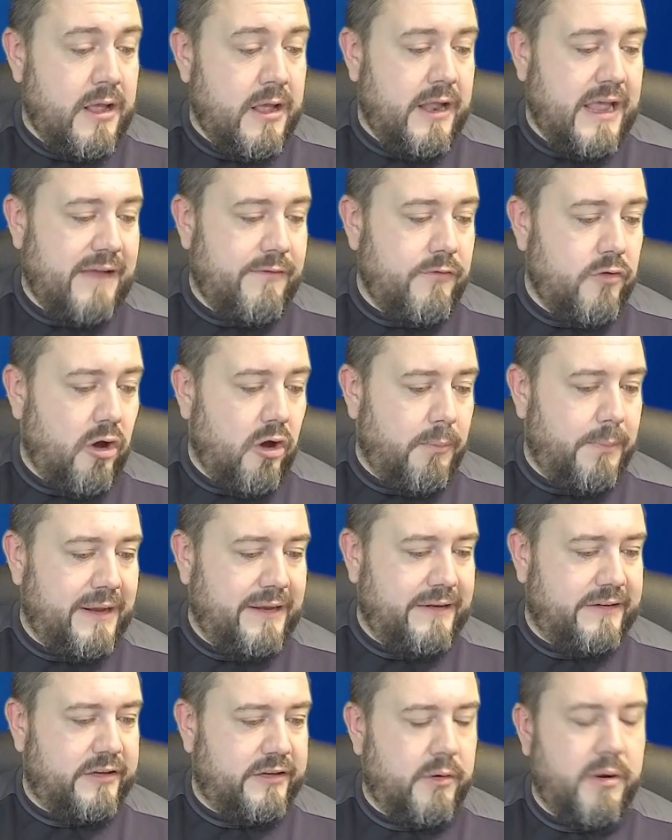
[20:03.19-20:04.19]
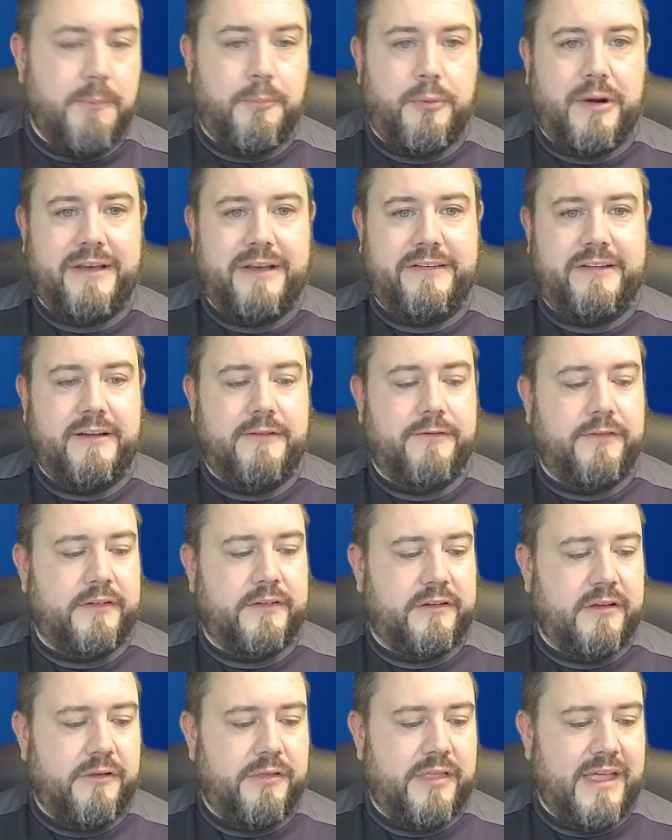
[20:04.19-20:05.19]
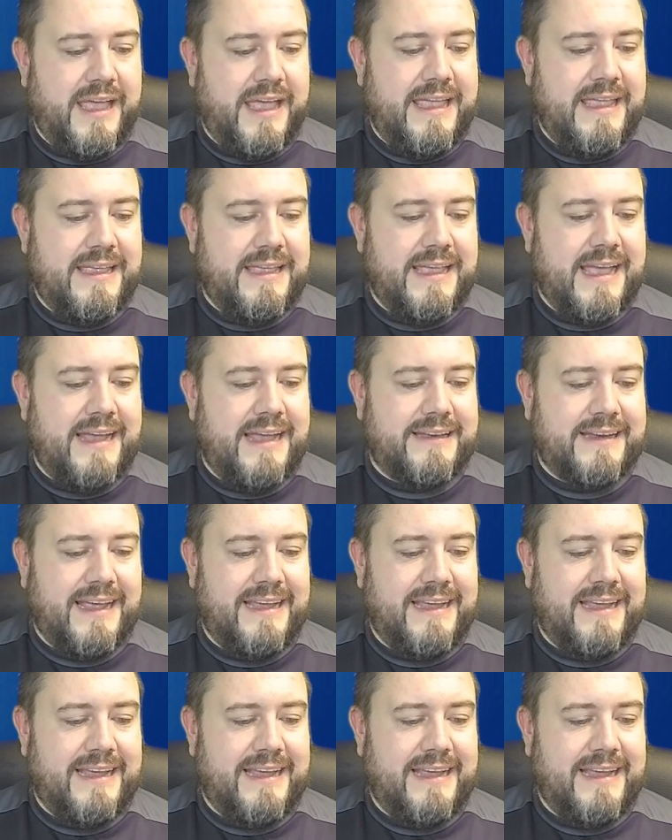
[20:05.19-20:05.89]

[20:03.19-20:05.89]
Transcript: they've not been so impressive, so they get